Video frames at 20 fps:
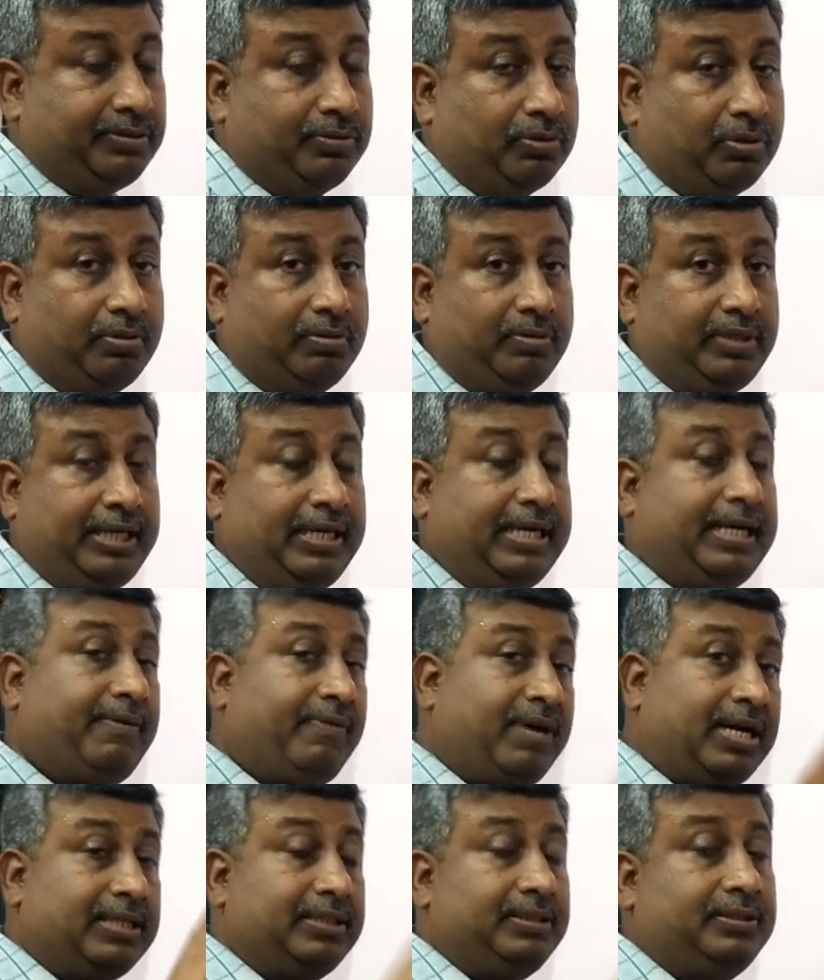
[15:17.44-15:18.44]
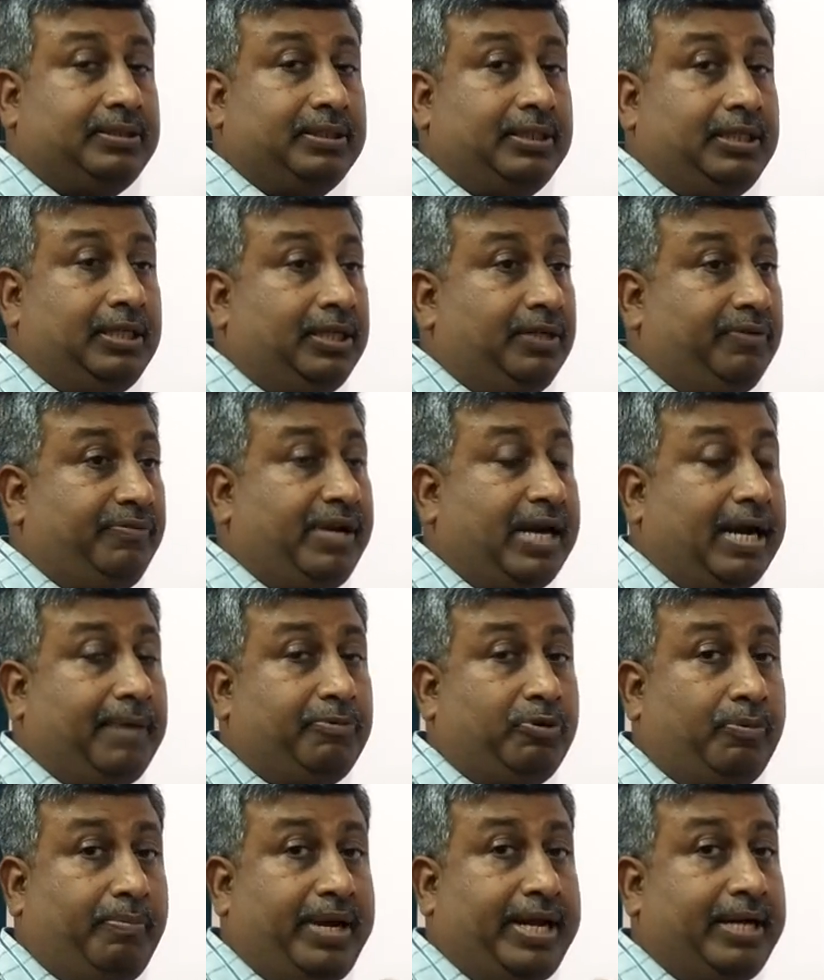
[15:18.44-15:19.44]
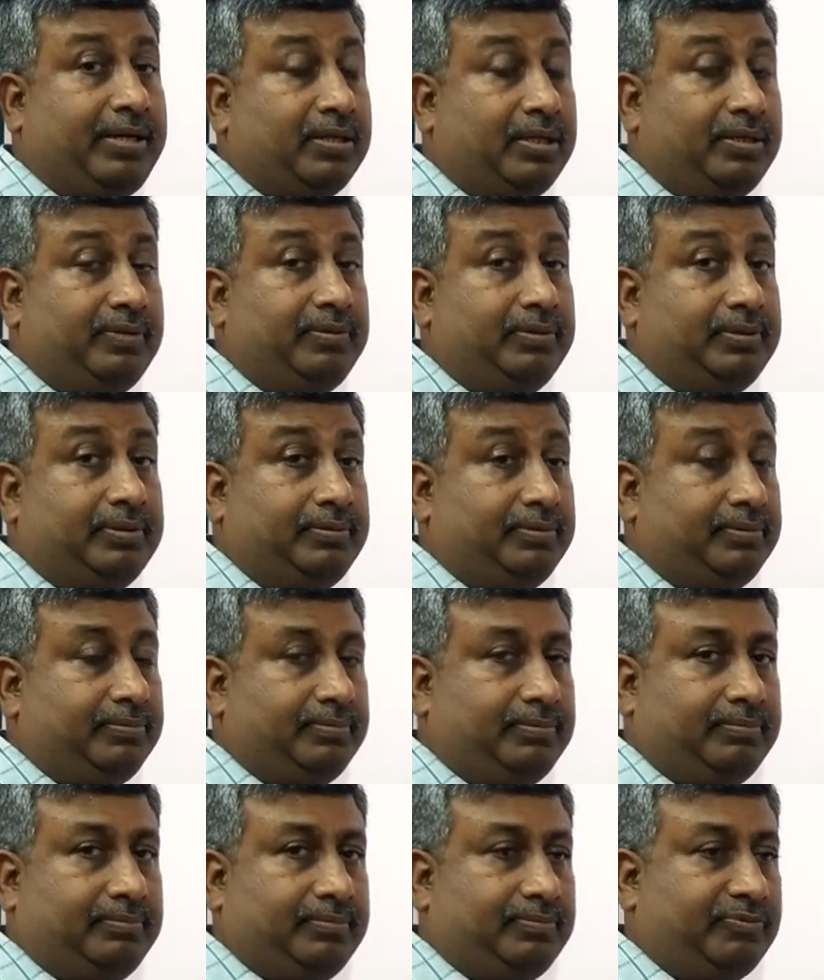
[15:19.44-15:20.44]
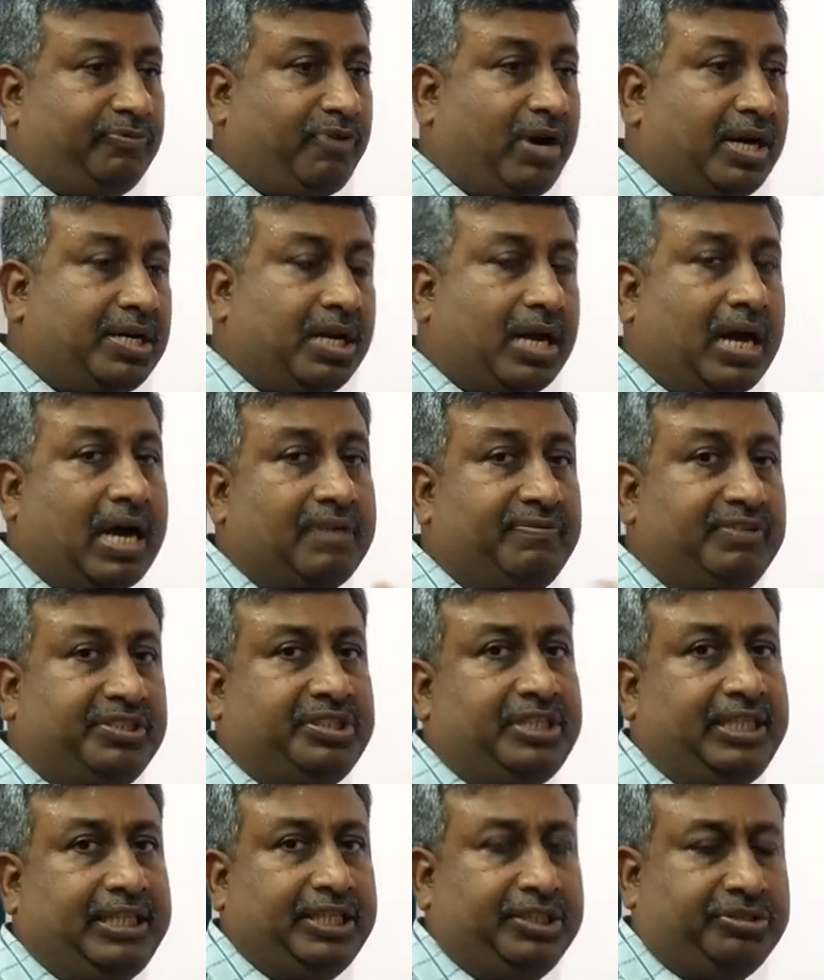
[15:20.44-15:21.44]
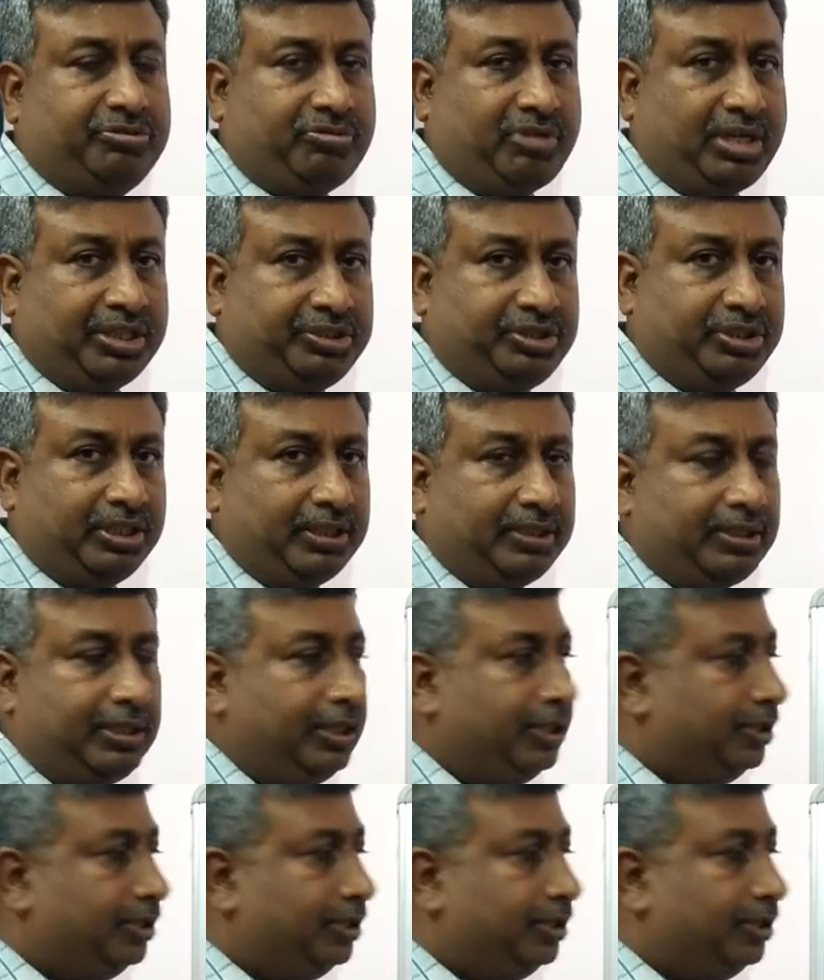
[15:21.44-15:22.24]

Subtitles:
So in advance we have to make a water harvesting structure.